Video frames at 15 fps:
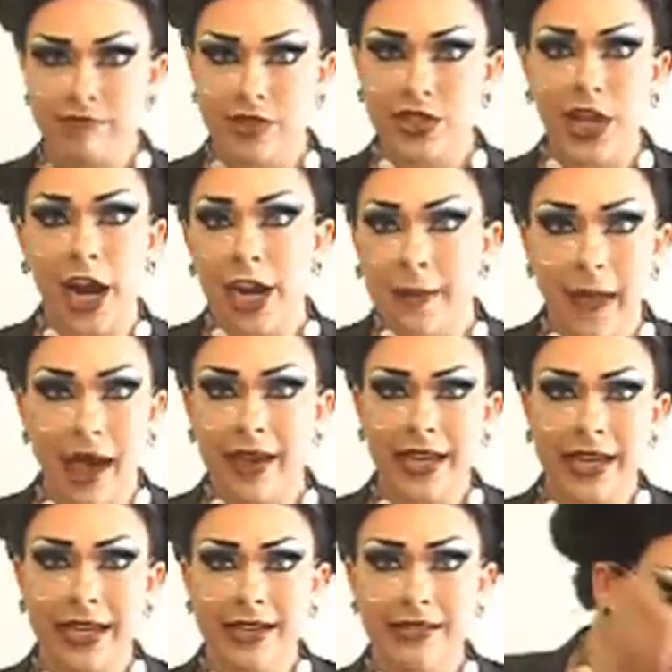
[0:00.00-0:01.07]
Sorry about
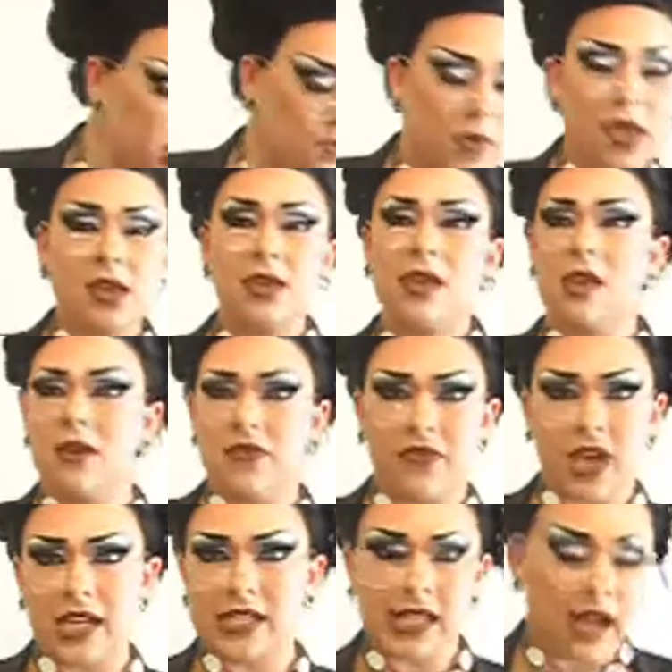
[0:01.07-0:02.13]
it. Speaking of
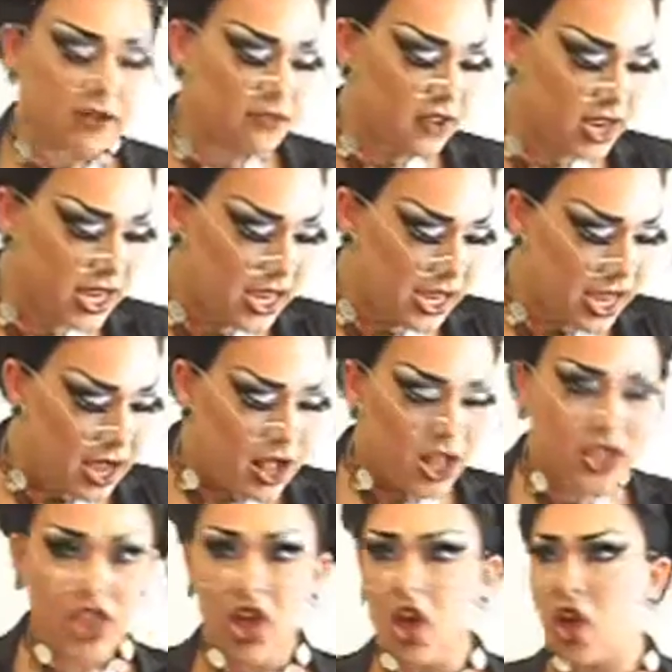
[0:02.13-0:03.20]
it's not funny,
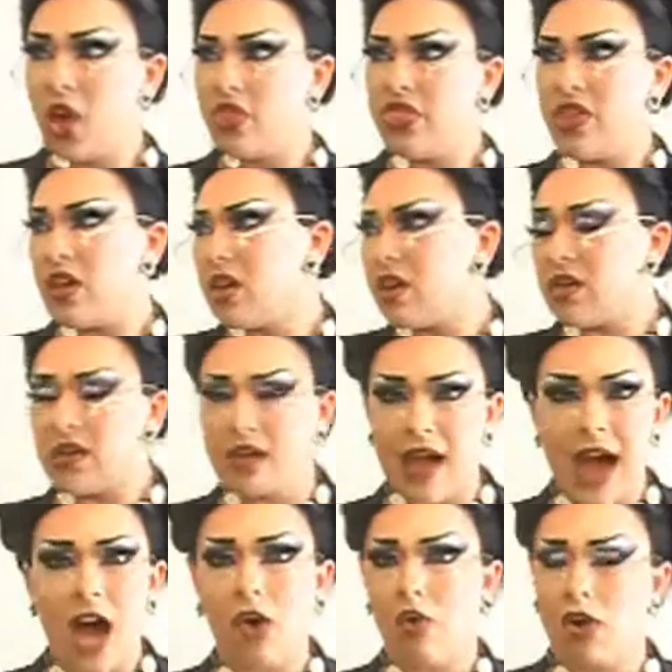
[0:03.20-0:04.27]
the
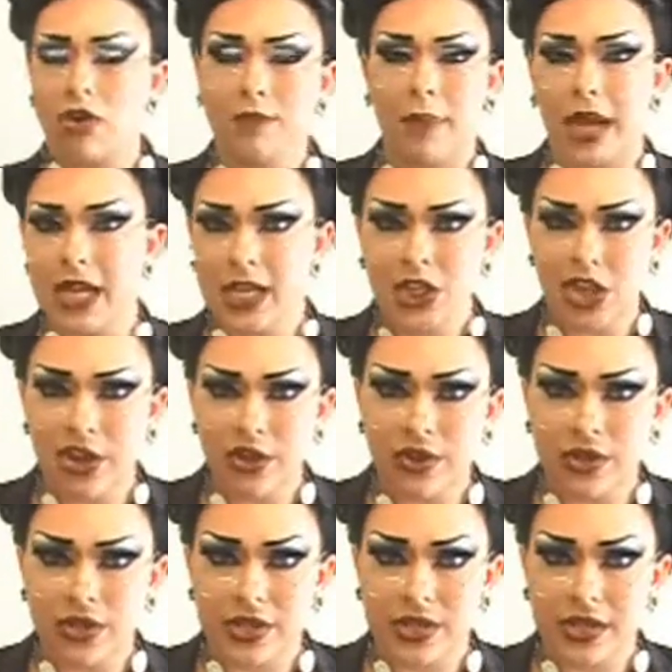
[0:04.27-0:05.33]
how old bunny
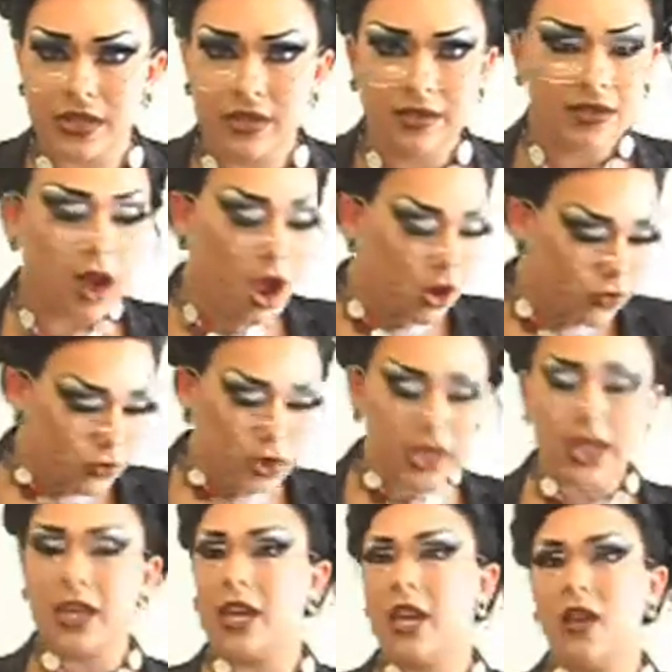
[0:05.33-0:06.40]
jokes are
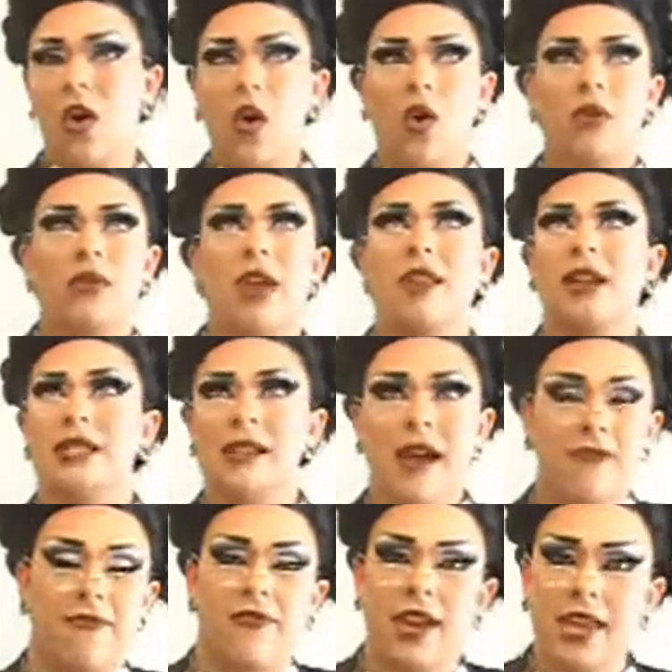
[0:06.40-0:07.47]
really getting old, and it's
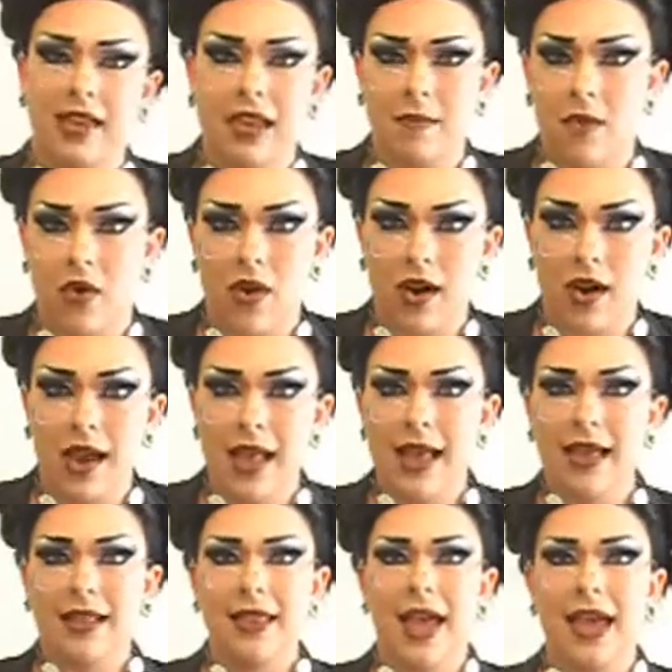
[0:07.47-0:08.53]
not funny anymore.
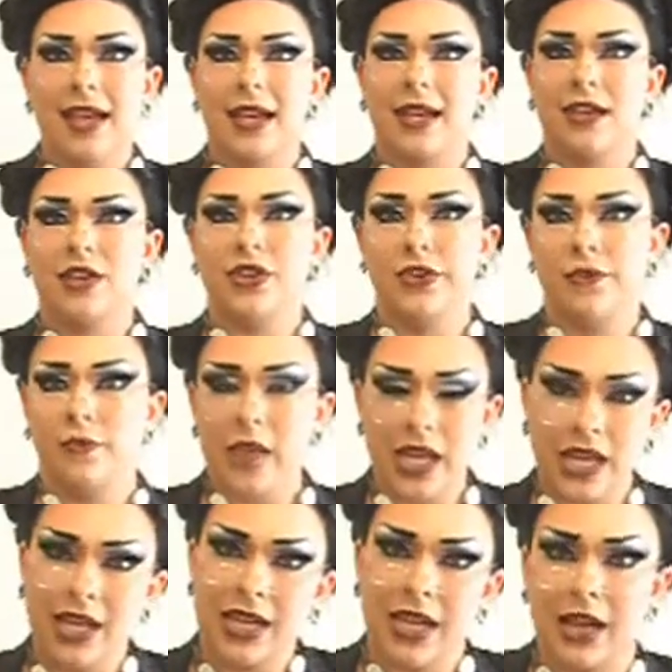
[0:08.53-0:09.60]
Like, you've
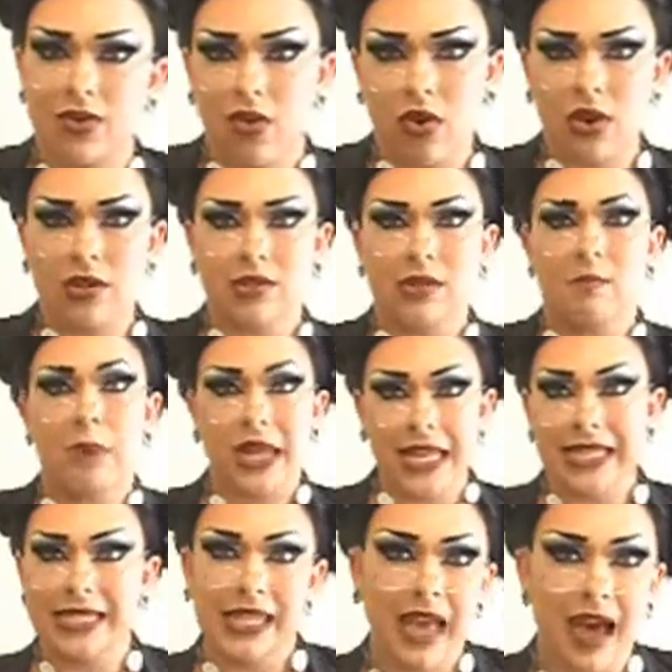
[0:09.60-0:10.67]
beaten a dead horse.
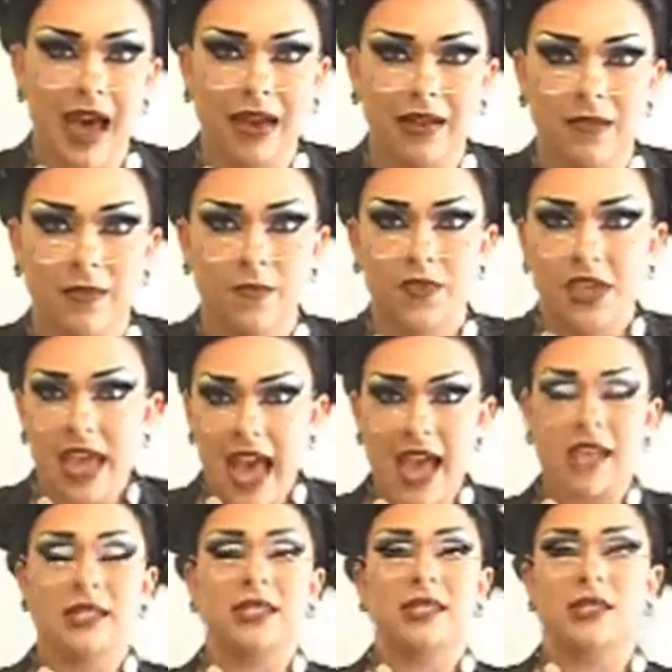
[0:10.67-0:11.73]
Bunny's young.
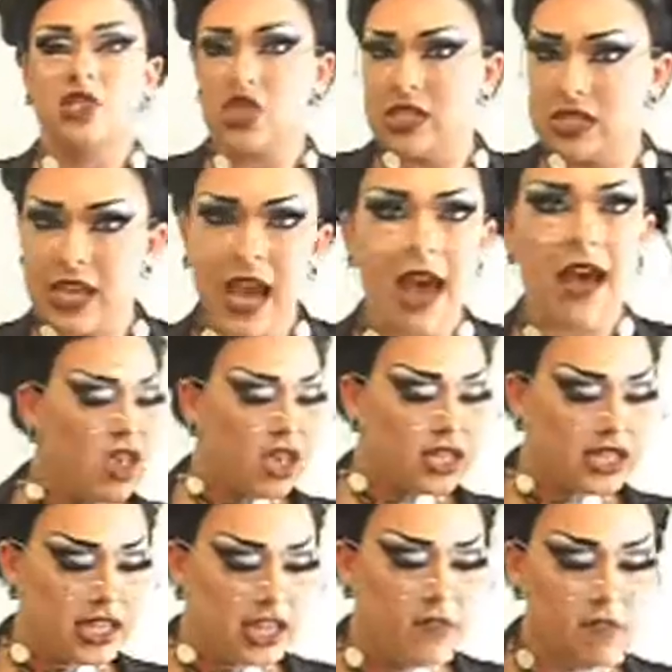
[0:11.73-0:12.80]
Yes, she's young.
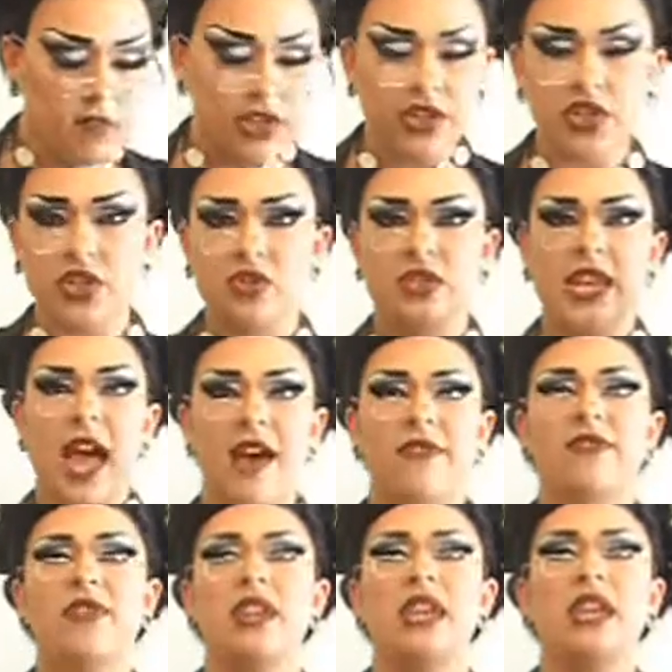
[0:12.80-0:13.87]
Team Bijou,
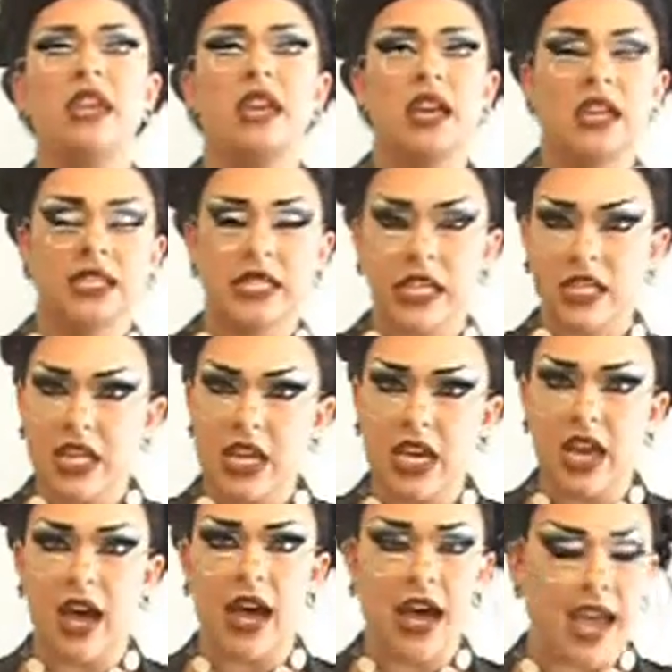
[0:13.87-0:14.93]
Daphne,
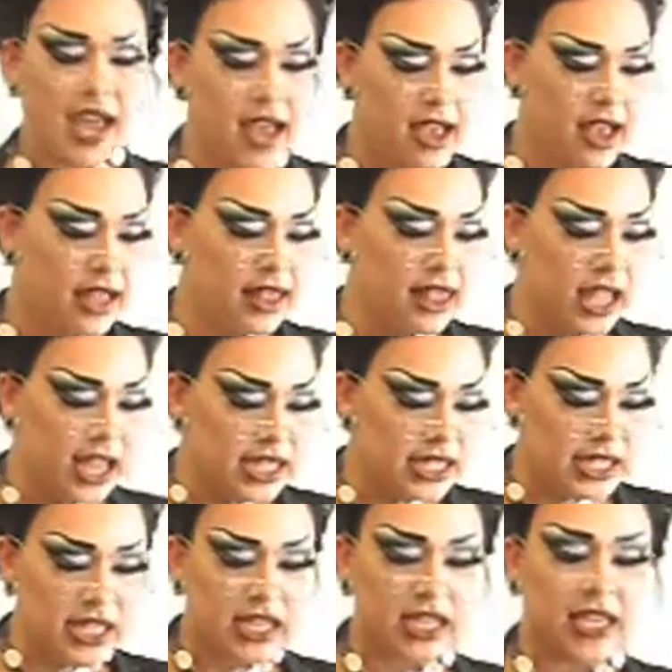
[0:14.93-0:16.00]
Salika and
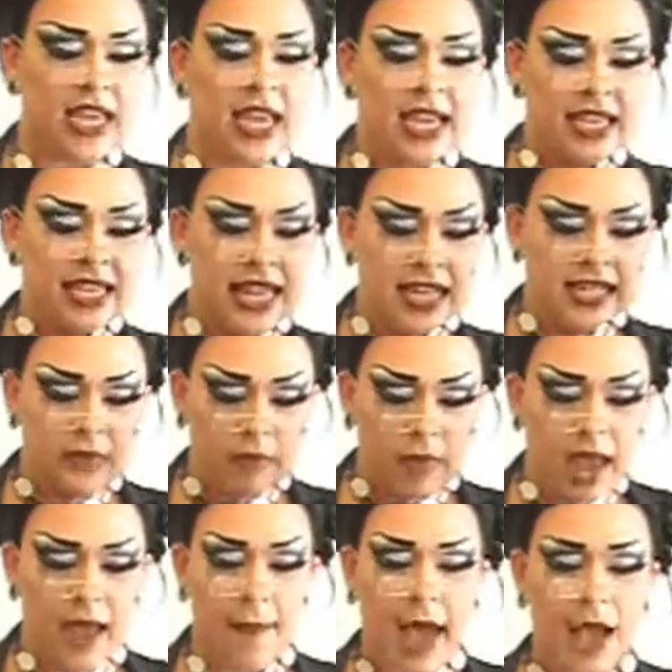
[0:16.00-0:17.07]
Lacey. Yes, ma'am.